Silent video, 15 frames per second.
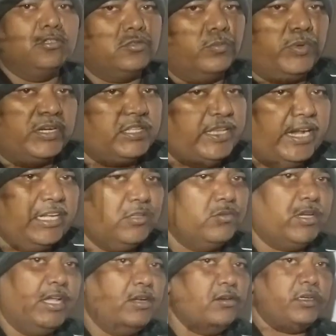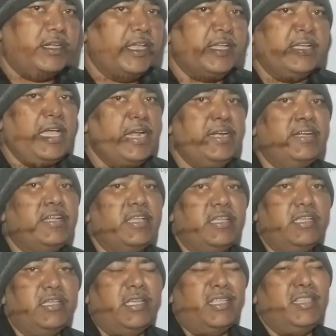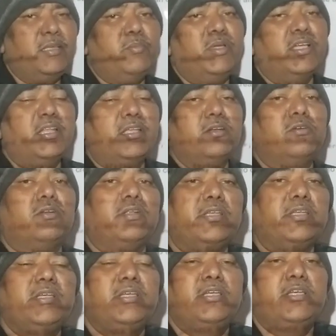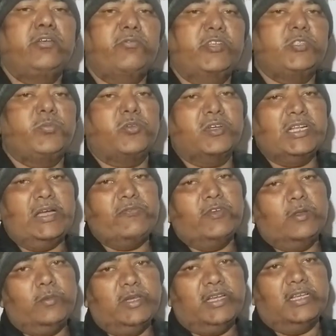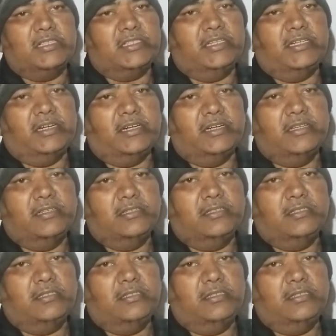So but that you cannot take guarantee in the beginning only which program will be considered.